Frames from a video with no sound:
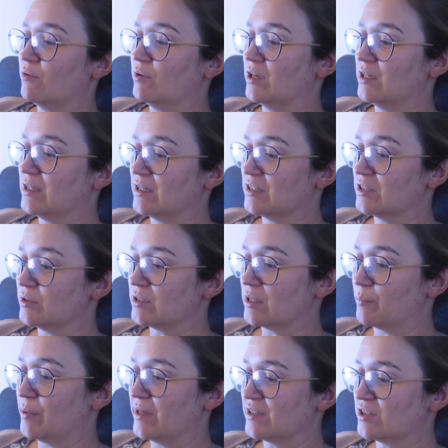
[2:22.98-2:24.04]
René
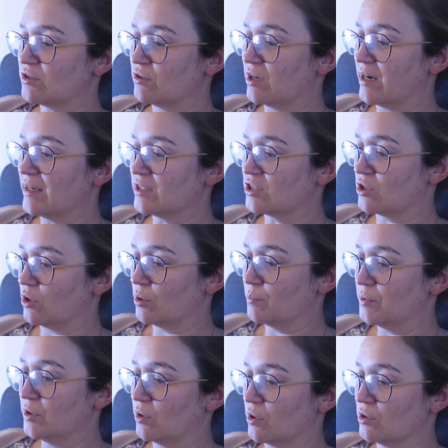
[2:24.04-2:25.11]
Depestre has gone
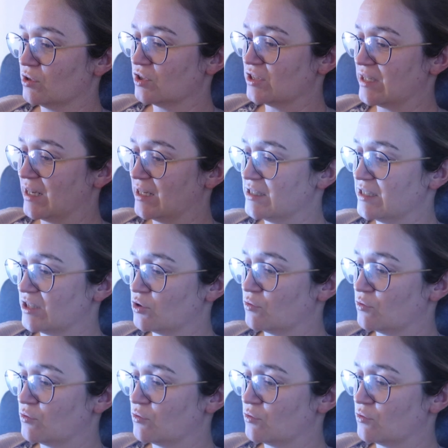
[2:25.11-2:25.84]
beyond nostalgia